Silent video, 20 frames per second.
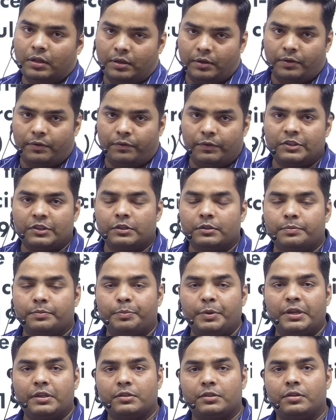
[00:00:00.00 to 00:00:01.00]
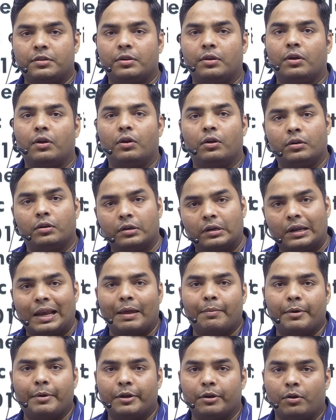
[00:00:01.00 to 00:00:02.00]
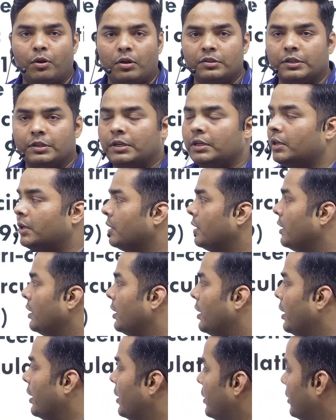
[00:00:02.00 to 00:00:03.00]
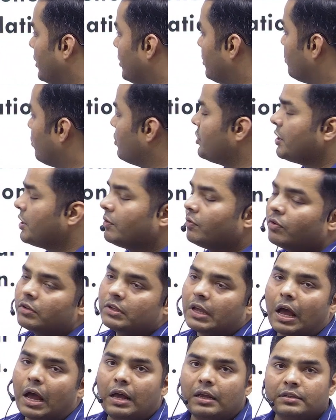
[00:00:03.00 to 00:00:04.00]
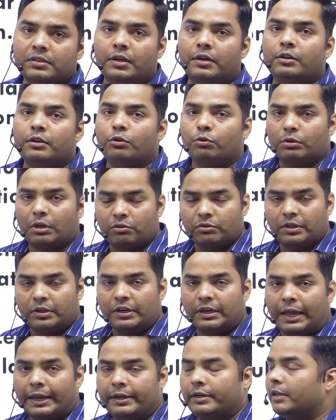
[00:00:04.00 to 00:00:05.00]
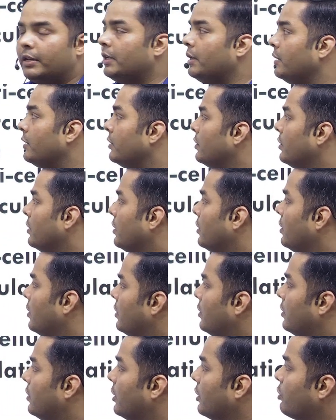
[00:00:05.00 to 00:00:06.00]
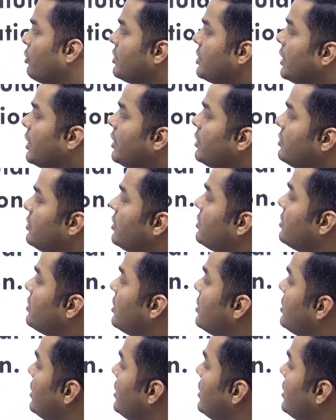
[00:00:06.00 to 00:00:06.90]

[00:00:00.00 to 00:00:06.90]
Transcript: which is based on climatology. This question was asked in 2019. The question is discuss in